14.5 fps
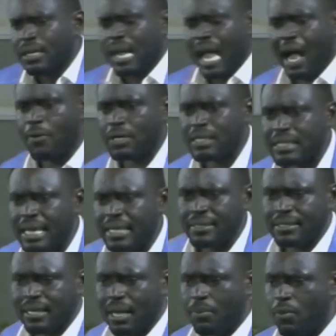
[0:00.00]
I was sent
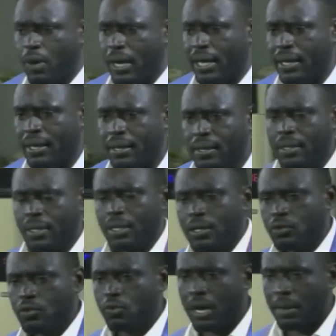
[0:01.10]
somewhere
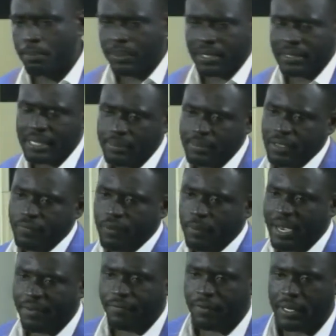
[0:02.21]
to go and pick something for
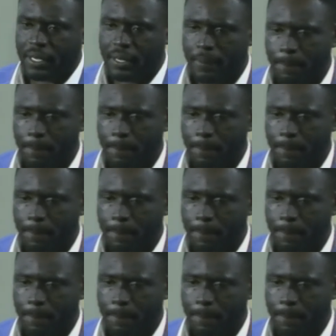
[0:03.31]
my father.